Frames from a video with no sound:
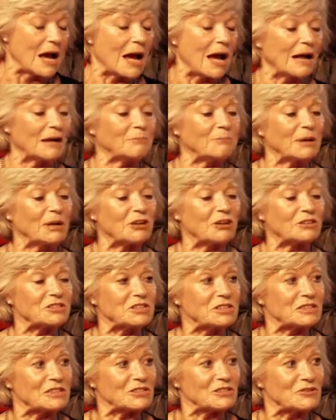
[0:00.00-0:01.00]
and because
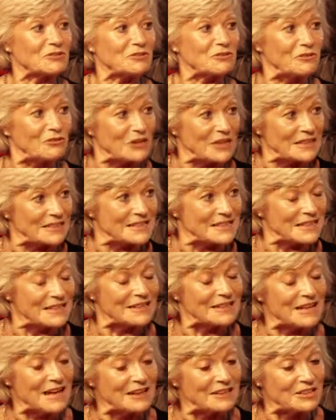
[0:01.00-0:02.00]
it doesn't fit
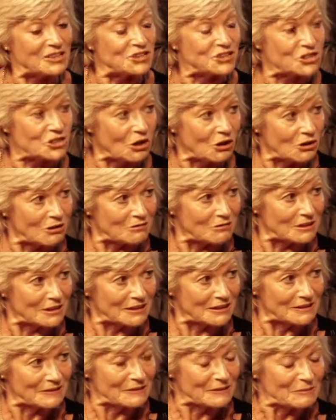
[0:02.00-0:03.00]
in any genre,
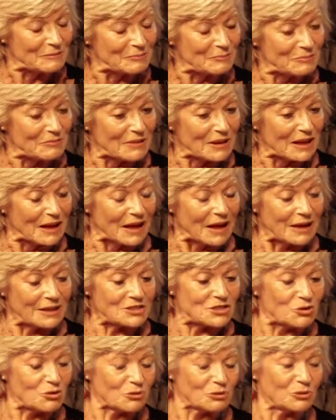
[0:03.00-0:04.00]

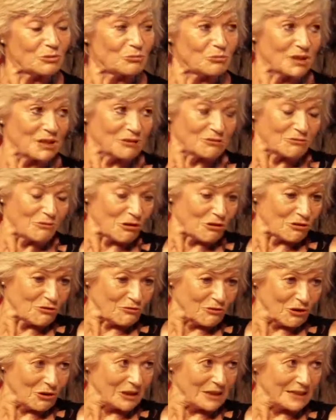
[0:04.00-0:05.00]
it's called The Real Rock
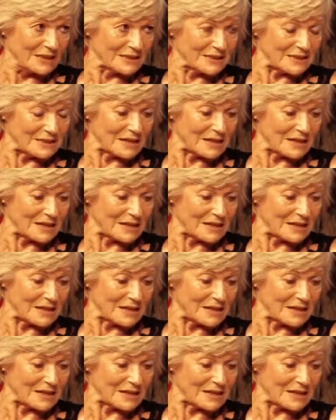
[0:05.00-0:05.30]
Follies,